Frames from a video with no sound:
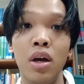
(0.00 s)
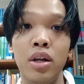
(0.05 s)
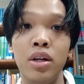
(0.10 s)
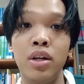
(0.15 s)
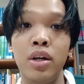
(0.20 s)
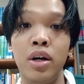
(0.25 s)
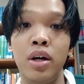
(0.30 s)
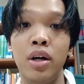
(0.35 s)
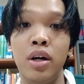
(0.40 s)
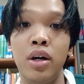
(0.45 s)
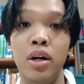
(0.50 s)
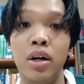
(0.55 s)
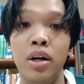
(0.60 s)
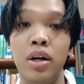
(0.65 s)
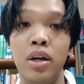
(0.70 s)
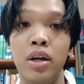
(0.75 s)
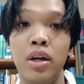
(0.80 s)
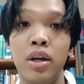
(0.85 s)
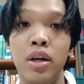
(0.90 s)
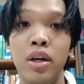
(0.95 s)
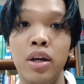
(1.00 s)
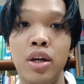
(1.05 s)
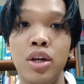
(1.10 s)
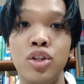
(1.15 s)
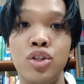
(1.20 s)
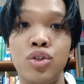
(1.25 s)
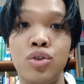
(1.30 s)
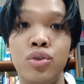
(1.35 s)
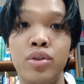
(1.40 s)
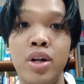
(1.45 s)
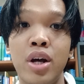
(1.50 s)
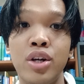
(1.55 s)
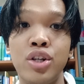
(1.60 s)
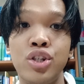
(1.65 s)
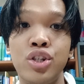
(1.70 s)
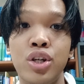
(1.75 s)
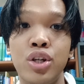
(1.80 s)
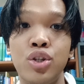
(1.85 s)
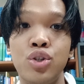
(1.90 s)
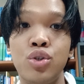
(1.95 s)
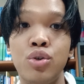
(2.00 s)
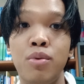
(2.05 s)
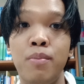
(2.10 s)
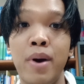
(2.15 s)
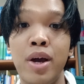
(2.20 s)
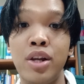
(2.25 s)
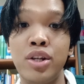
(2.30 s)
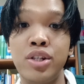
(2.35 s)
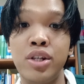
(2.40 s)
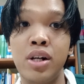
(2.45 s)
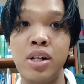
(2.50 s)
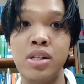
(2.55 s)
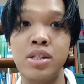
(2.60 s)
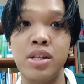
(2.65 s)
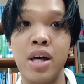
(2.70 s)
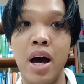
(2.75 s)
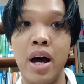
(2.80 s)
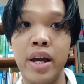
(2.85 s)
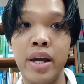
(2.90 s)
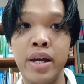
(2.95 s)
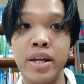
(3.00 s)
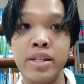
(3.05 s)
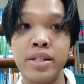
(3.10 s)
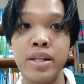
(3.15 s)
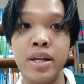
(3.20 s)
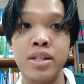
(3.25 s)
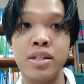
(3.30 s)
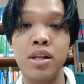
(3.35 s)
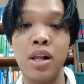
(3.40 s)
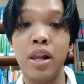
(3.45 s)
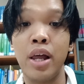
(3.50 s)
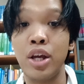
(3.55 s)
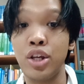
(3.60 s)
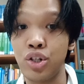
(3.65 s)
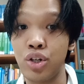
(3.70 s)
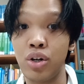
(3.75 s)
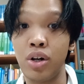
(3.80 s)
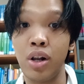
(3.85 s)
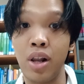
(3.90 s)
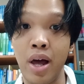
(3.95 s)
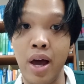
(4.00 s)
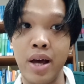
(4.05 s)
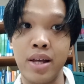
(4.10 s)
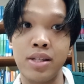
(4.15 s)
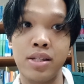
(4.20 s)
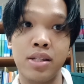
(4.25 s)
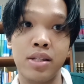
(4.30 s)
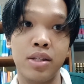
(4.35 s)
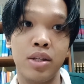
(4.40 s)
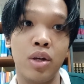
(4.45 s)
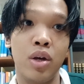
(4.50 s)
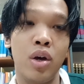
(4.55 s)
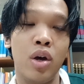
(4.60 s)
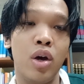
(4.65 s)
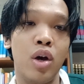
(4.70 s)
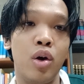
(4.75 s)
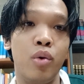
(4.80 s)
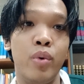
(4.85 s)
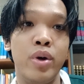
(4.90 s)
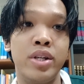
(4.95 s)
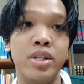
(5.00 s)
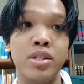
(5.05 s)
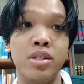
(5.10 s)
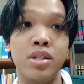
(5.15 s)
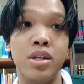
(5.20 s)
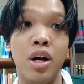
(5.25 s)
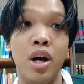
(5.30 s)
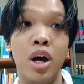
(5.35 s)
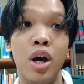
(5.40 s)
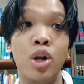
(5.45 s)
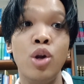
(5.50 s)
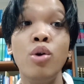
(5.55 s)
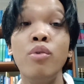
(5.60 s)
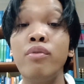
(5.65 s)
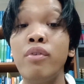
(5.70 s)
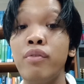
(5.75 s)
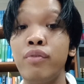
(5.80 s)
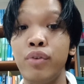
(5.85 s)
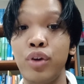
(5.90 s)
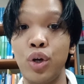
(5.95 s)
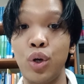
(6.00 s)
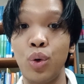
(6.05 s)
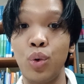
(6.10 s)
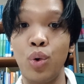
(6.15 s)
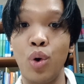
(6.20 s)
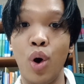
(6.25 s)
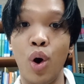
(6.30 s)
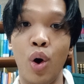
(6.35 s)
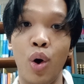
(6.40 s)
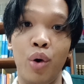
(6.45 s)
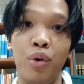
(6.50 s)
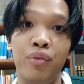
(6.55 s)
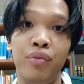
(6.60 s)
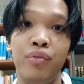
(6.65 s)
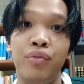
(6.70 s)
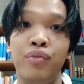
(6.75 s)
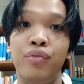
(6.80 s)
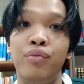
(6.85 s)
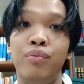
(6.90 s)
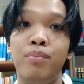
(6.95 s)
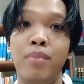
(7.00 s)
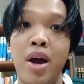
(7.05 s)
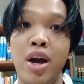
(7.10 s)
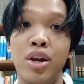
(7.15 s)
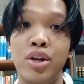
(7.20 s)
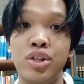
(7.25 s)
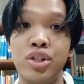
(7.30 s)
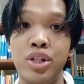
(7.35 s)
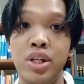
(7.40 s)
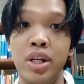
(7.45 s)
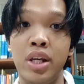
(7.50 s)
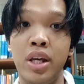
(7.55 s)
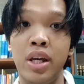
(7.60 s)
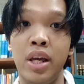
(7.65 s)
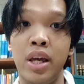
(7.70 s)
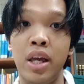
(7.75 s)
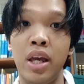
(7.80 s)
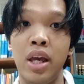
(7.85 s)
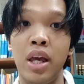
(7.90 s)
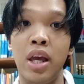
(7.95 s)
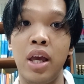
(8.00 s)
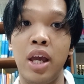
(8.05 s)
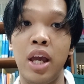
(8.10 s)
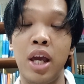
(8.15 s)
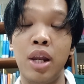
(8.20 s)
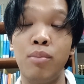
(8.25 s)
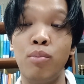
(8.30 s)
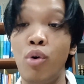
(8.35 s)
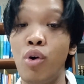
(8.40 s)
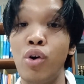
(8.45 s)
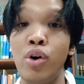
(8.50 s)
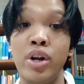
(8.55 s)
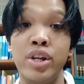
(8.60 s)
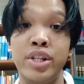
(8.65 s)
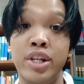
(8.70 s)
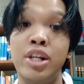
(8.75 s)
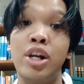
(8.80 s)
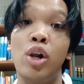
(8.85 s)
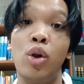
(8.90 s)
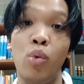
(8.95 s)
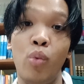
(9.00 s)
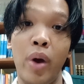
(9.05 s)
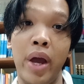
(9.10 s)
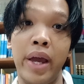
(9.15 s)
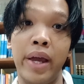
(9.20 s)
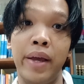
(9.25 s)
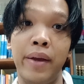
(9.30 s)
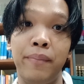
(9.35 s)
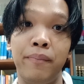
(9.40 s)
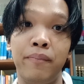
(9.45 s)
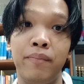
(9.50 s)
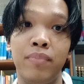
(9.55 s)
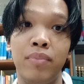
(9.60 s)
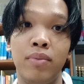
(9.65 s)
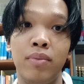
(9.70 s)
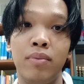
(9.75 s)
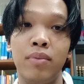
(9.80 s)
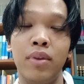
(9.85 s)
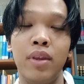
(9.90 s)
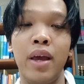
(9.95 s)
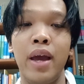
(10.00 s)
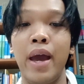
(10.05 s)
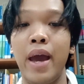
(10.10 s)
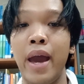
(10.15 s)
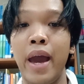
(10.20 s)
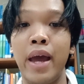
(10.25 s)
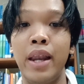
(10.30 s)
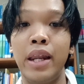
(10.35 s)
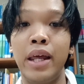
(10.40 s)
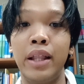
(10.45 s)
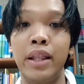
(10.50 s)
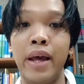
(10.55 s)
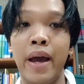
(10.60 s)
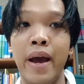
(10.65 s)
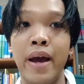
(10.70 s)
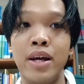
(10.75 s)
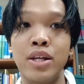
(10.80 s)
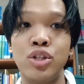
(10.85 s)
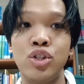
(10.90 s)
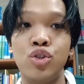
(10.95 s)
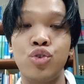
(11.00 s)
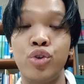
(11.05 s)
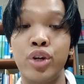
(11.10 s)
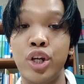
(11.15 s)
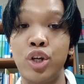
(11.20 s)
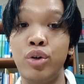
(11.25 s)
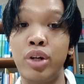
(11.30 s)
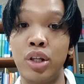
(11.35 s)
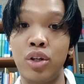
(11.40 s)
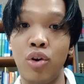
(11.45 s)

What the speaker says: The Introduction to Biological Science is a lecture class, which is an overview of biology in more general way, and it has 3 unit